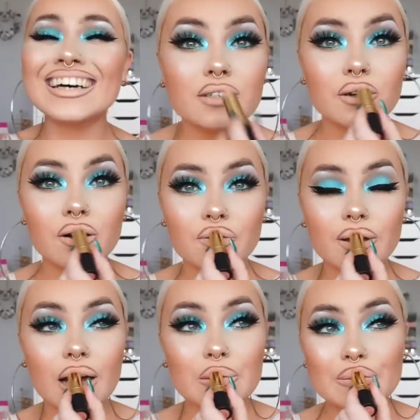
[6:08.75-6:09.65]
So hopefully
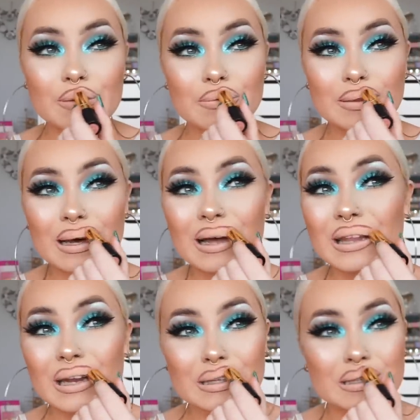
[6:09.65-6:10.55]
I'll be filming that in the
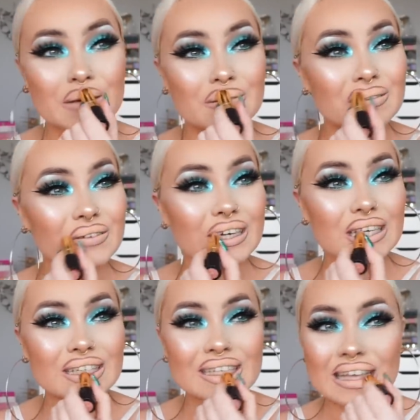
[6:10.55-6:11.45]
next couple of weeks.